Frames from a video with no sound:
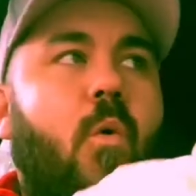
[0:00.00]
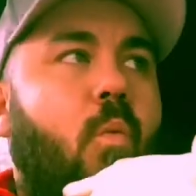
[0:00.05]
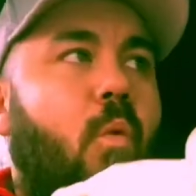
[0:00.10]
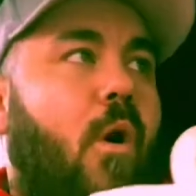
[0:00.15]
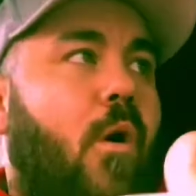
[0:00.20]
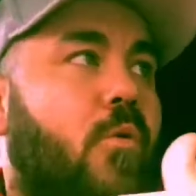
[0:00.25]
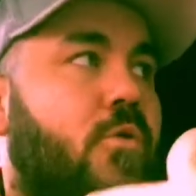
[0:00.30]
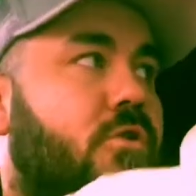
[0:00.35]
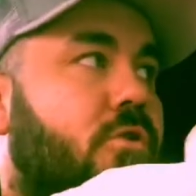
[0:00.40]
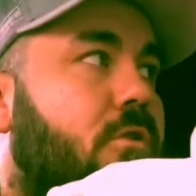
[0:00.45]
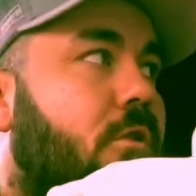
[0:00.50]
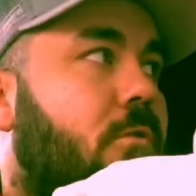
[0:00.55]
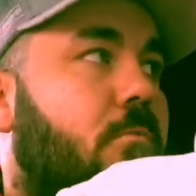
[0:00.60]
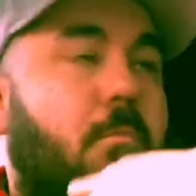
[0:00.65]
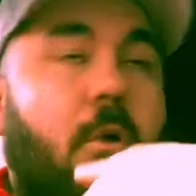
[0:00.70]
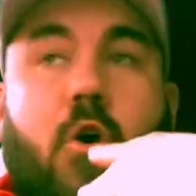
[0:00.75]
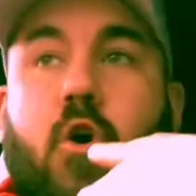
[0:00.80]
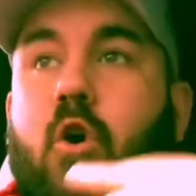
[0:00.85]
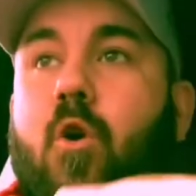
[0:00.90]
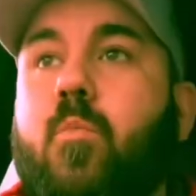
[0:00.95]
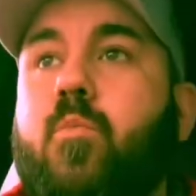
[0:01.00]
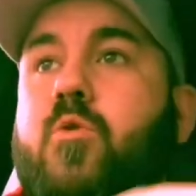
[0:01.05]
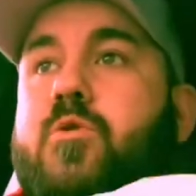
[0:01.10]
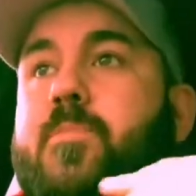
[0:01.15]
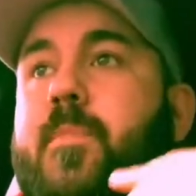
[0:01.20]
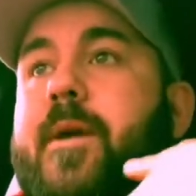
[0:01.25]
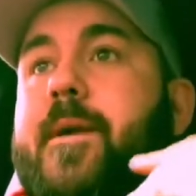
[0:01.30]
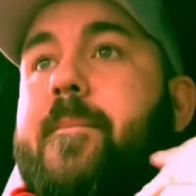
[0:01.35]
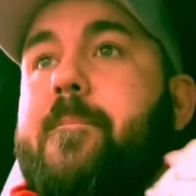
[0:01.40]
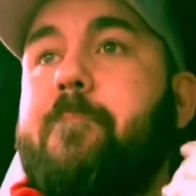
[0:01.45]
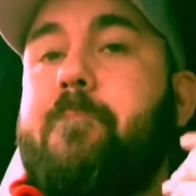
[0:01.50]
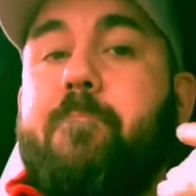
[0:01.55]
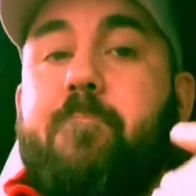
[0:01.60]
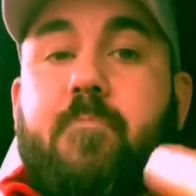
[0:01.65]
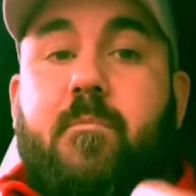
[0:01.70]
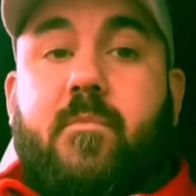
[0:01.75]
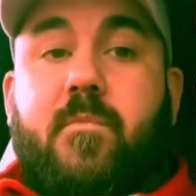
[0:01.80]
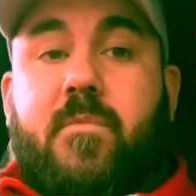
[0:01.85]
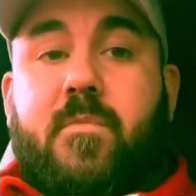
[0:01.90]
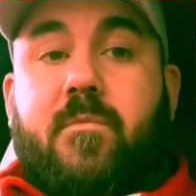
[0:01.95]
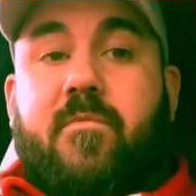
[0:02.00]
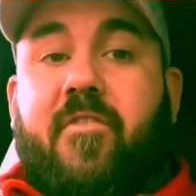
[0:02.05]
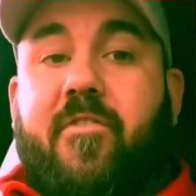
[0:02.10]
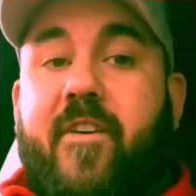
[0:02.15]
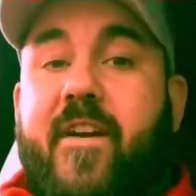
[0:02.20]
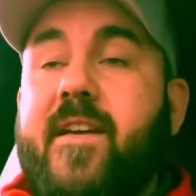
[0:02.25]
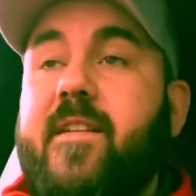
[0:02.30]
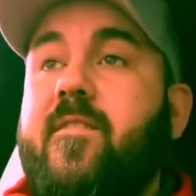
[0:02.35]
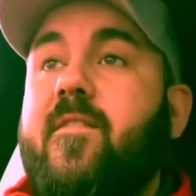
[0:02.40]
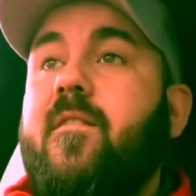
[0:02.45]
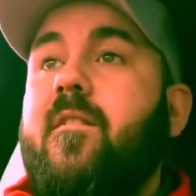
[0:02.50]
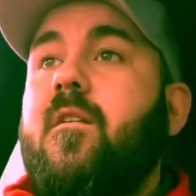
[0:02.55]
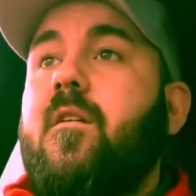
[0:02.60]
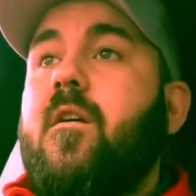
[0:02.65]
whilst my club was being fit,